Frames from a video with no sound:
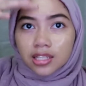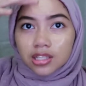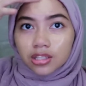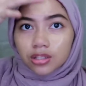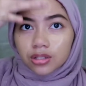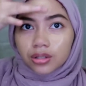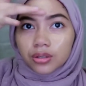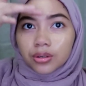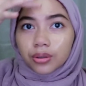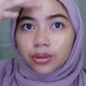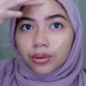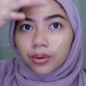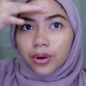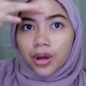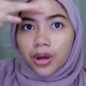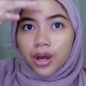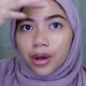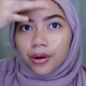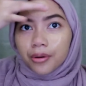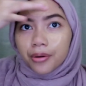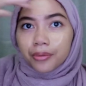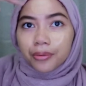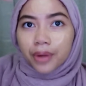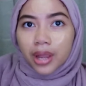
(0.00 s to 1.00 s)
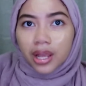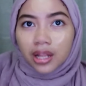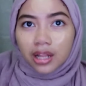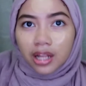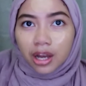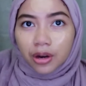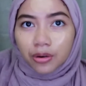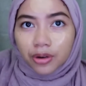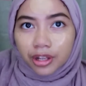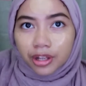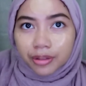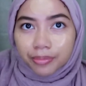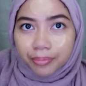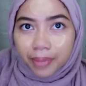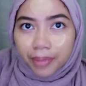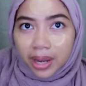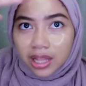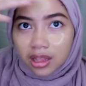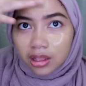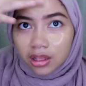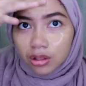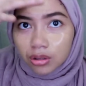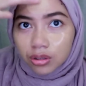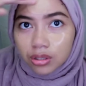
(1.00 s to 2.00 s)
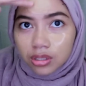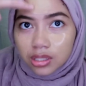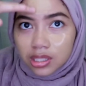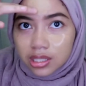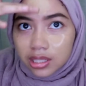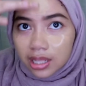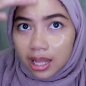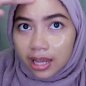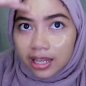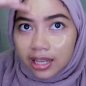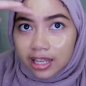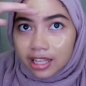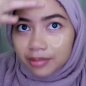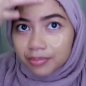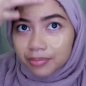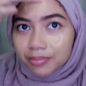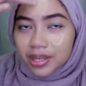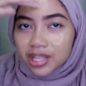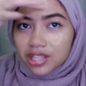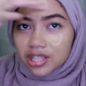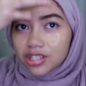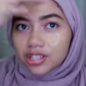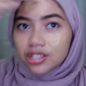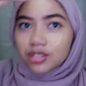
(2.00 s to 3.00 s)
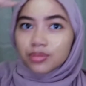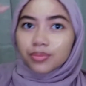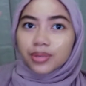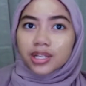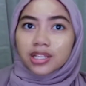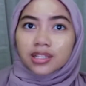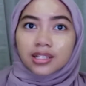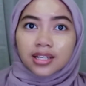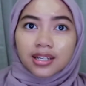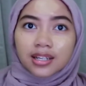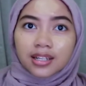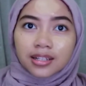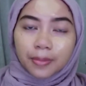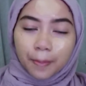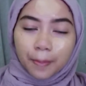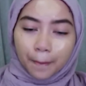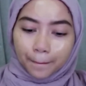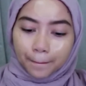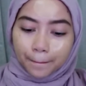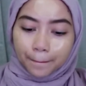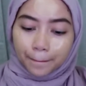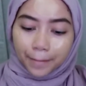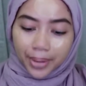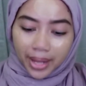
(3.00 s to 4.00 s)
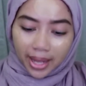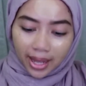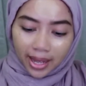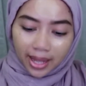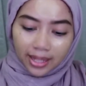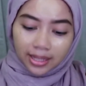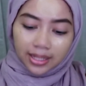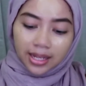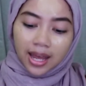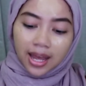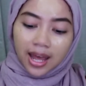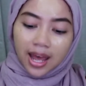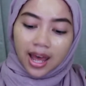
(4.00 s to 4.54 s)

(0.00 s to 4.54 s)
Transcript: So right now it might look like it matches my skin, but